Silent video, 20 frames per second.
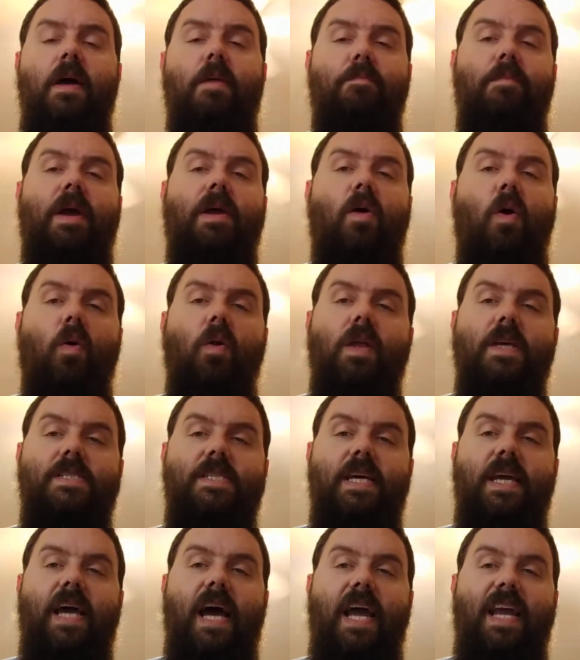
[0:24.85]
My goal is
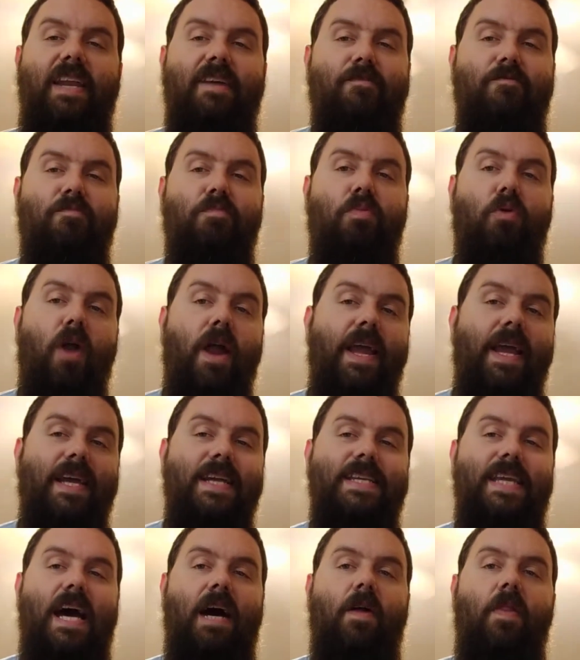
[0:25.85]
to kind of
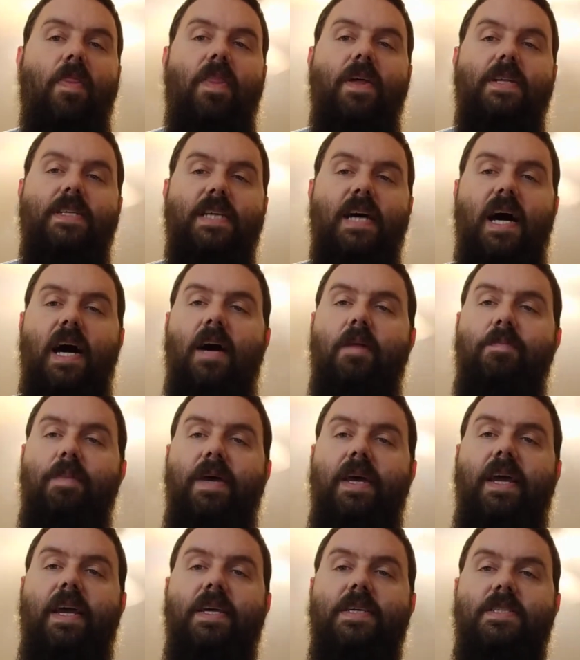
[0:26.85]
break down the
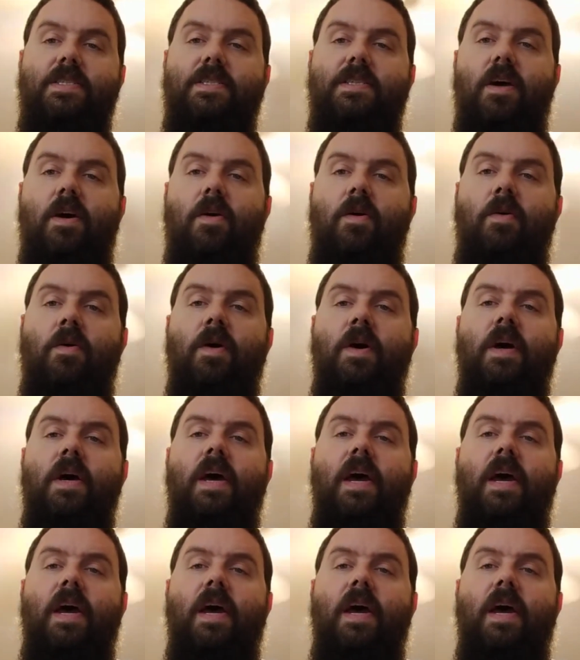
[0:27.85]
topic so